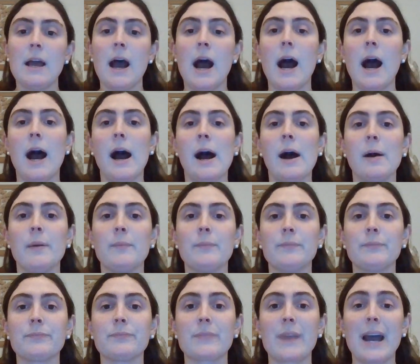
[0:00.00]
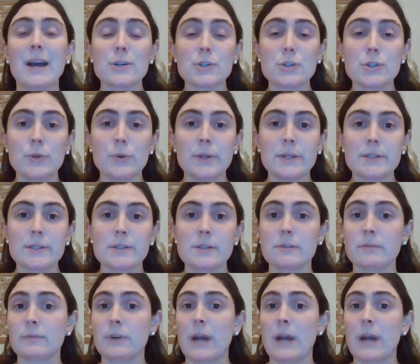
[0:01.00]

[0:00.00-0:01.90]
how students